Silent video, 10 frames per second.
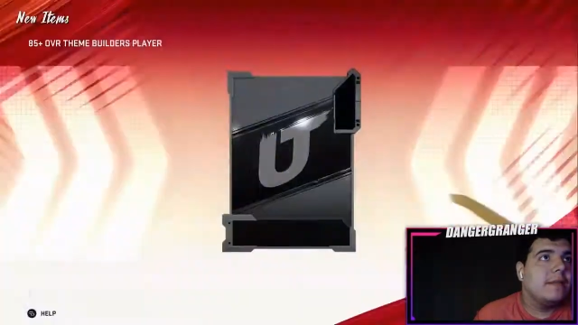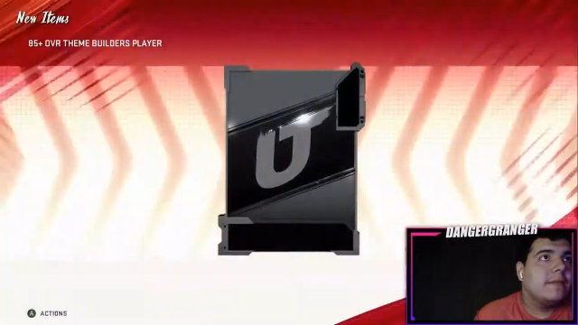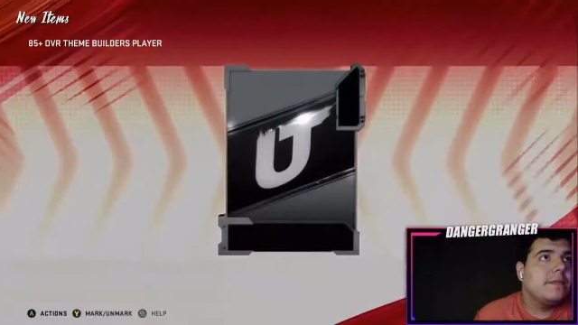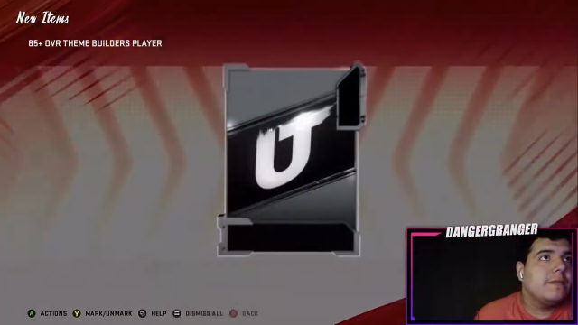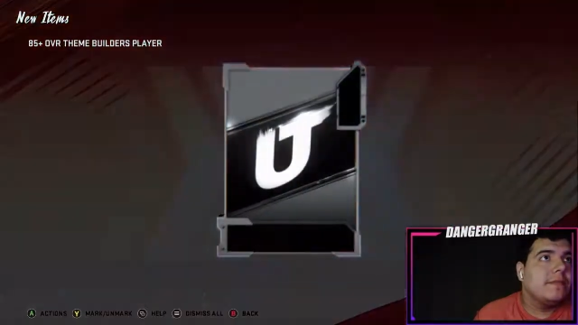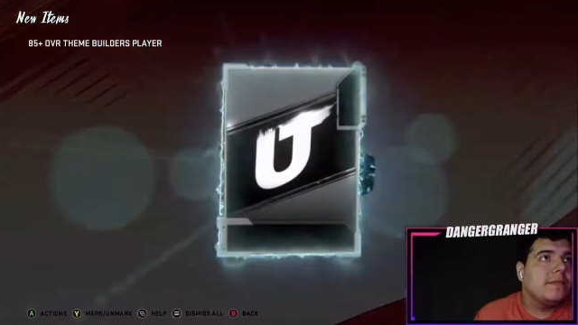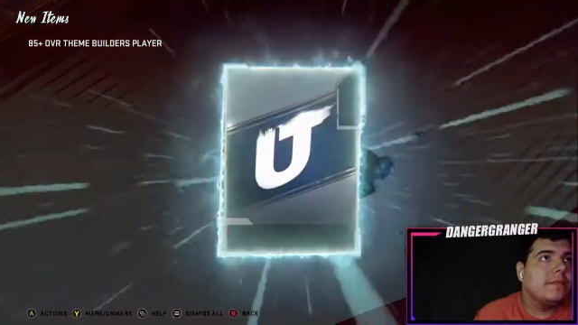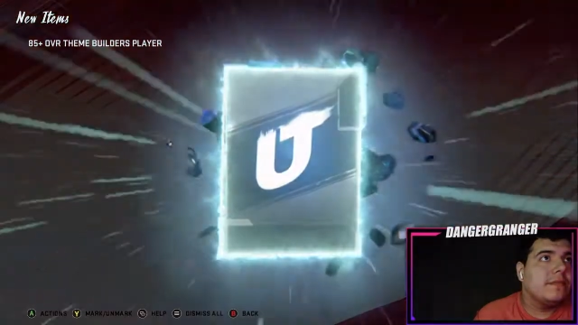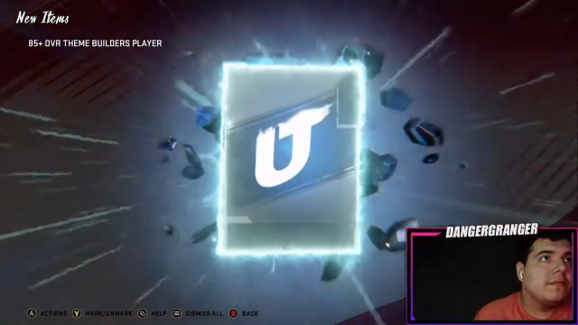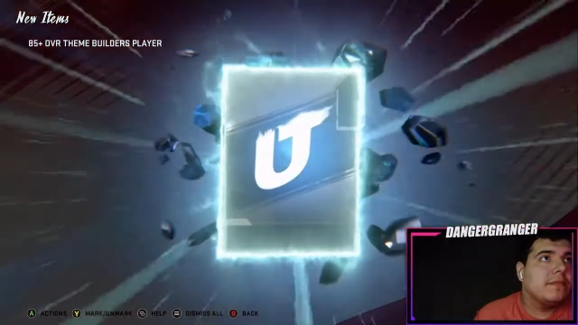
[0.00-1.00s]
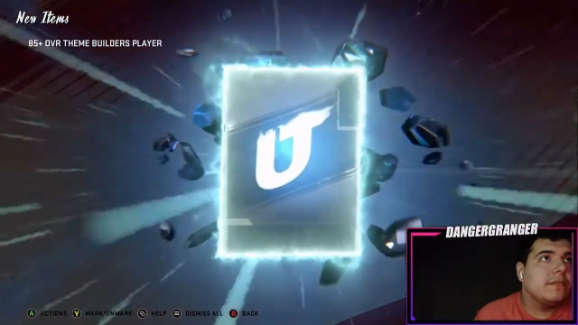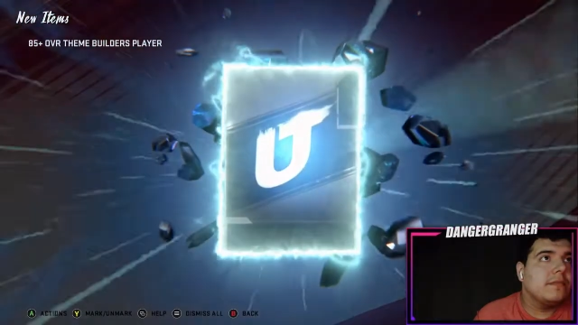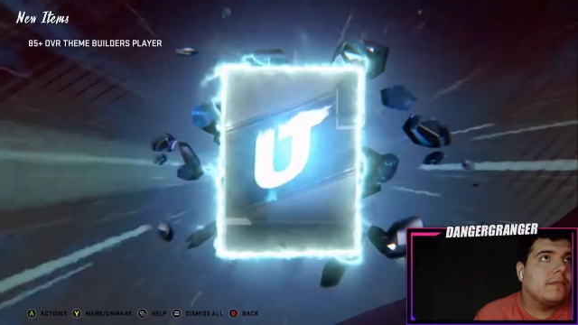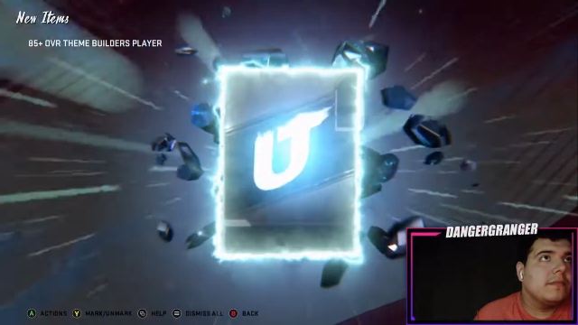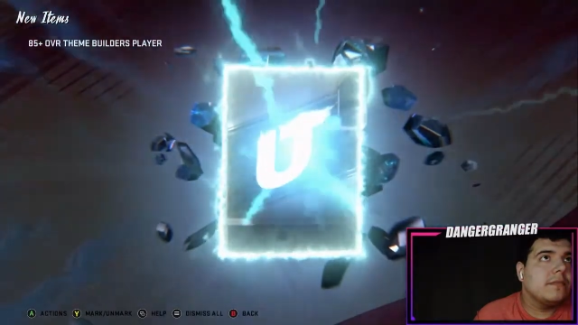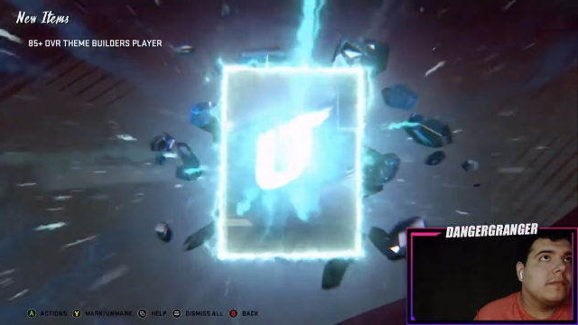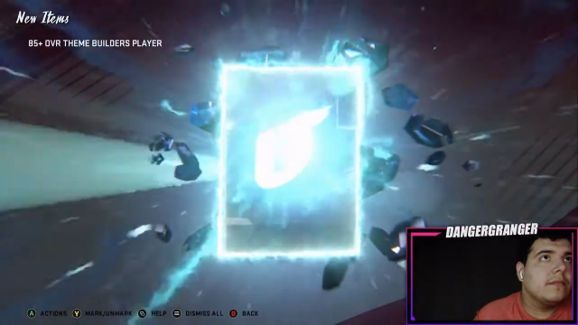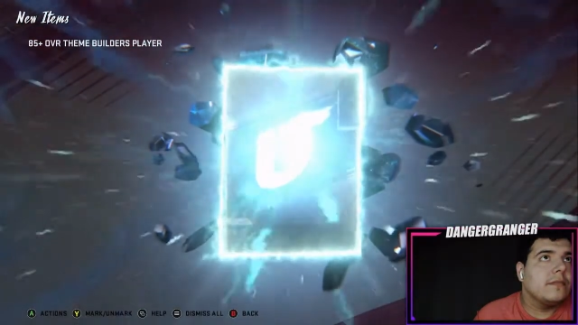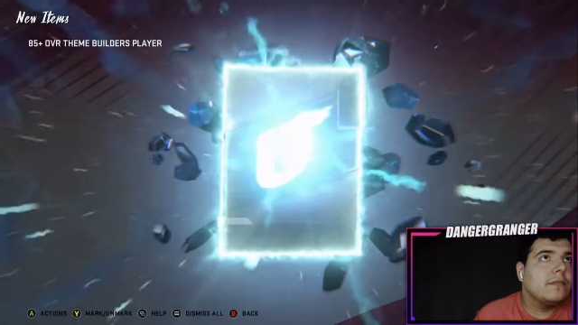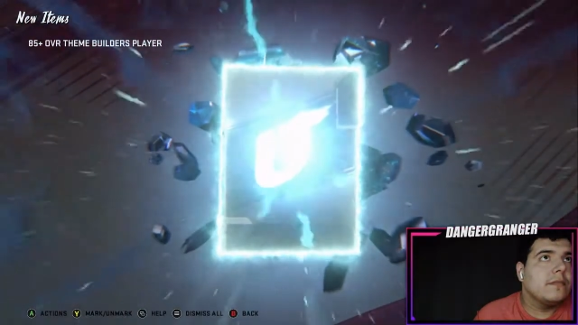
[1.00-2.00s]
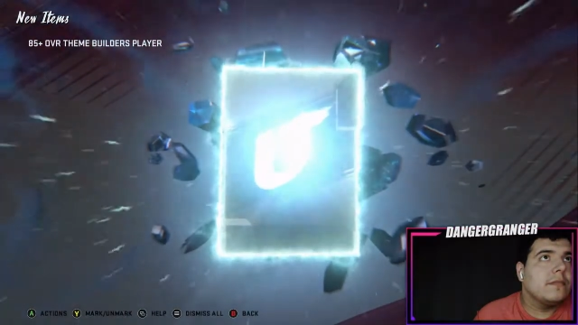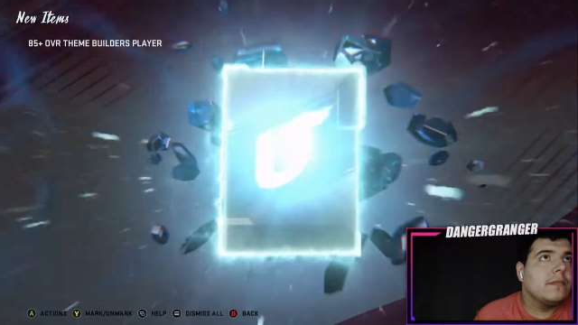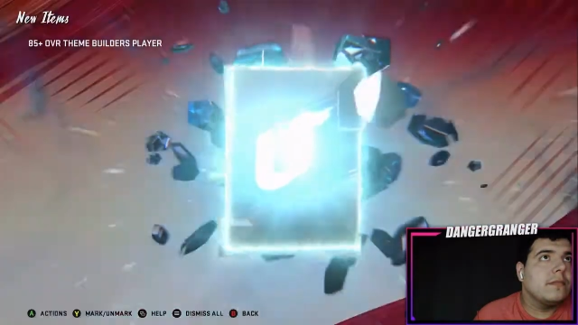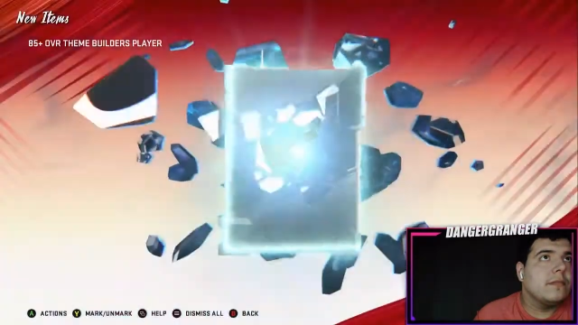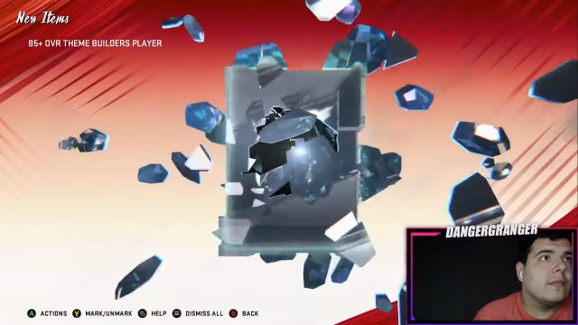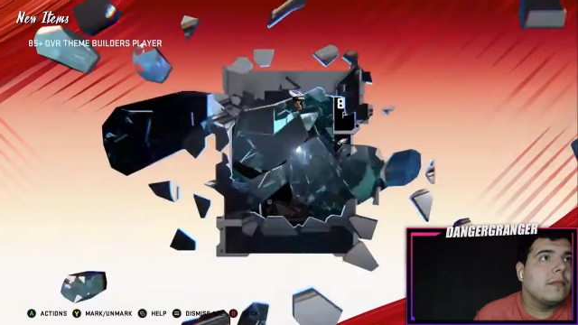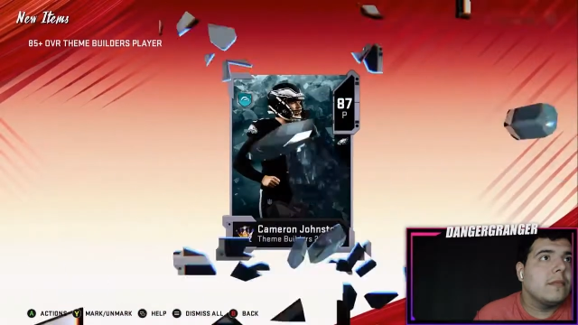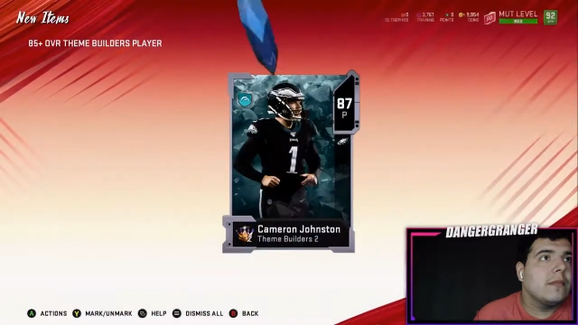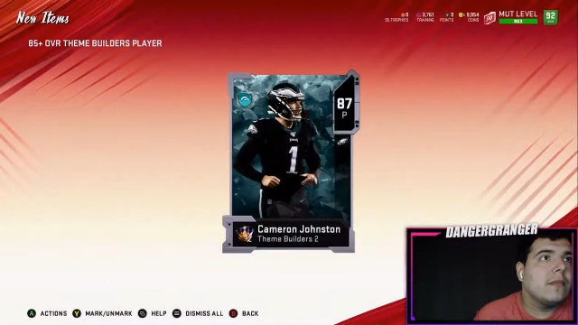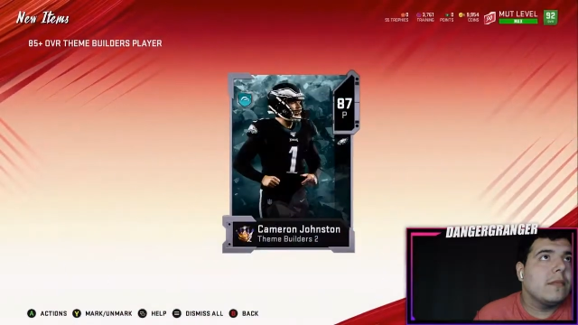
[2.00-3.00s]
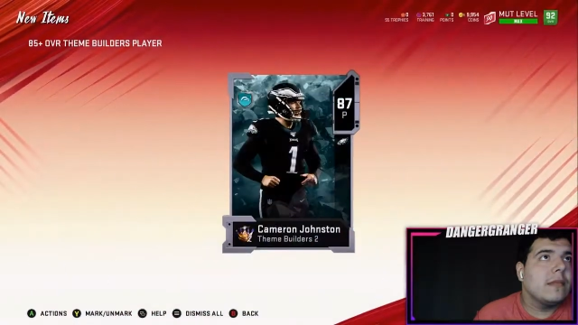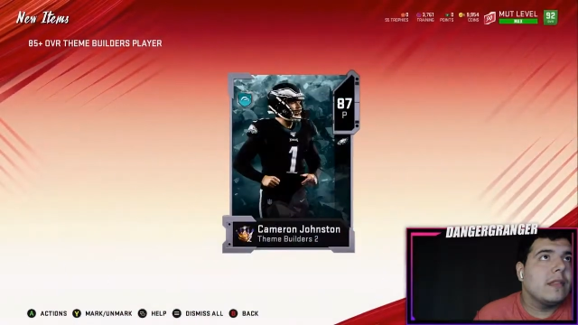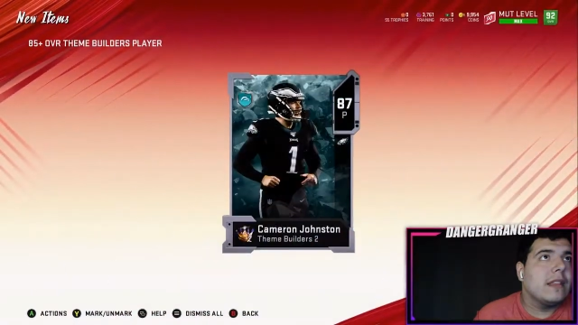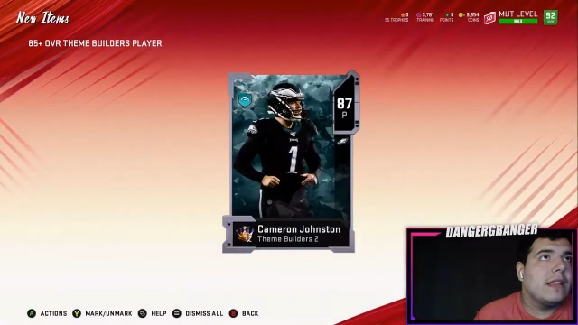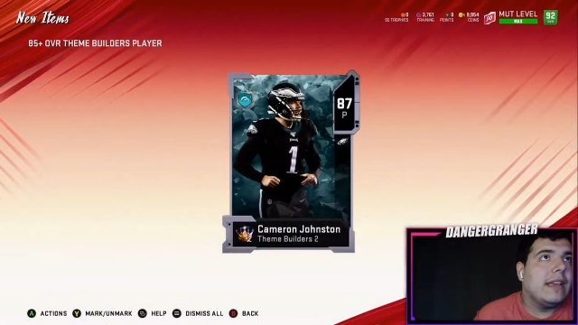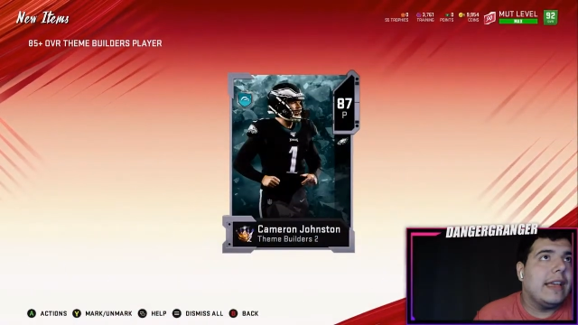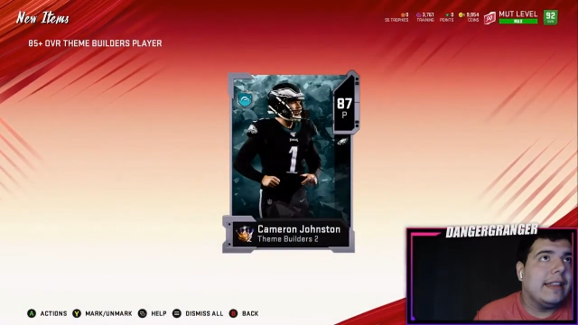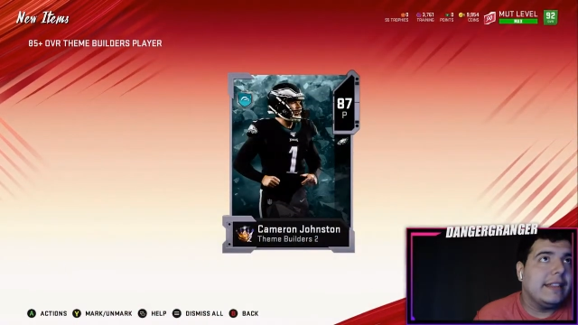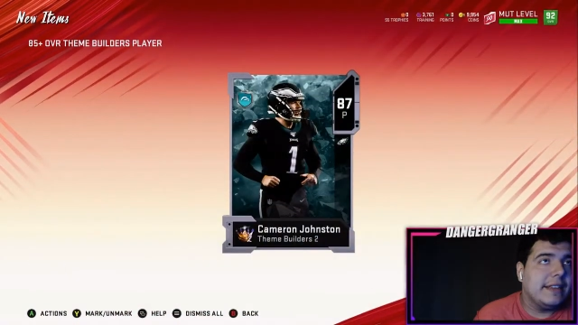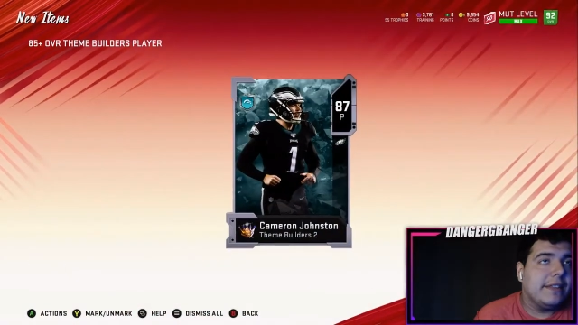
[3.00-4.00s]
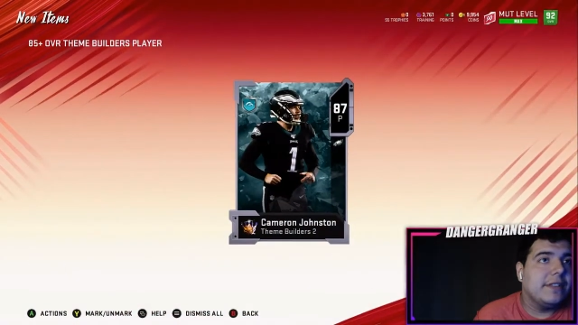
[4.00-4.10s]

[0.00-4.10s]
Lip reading: (no one is talking)